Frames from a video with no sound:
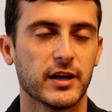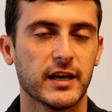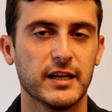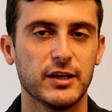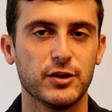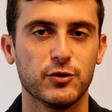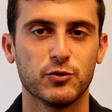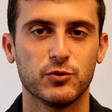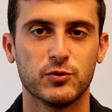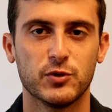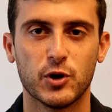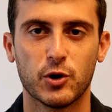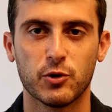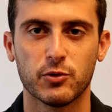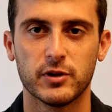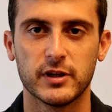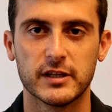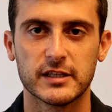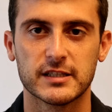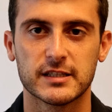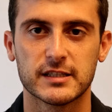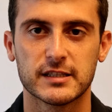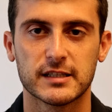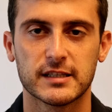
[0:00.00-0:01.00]
and you know
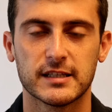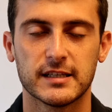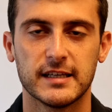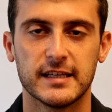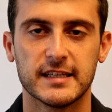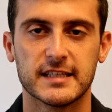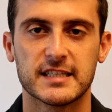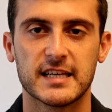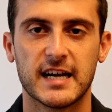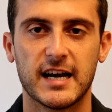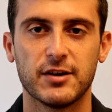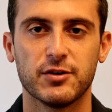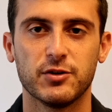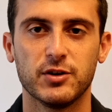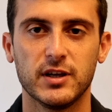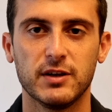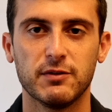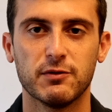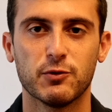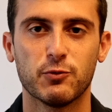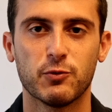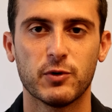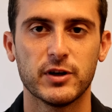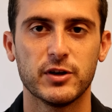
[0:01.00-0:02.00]
this inside of you,
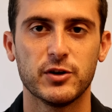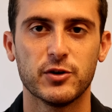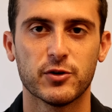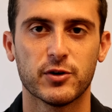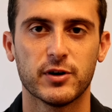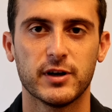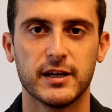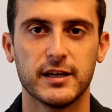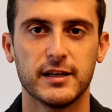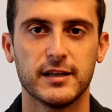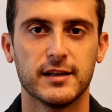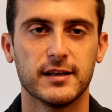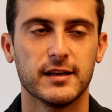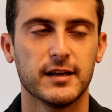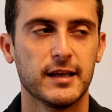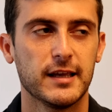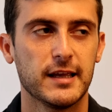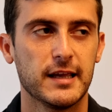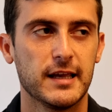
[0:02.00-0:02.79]
even when you're in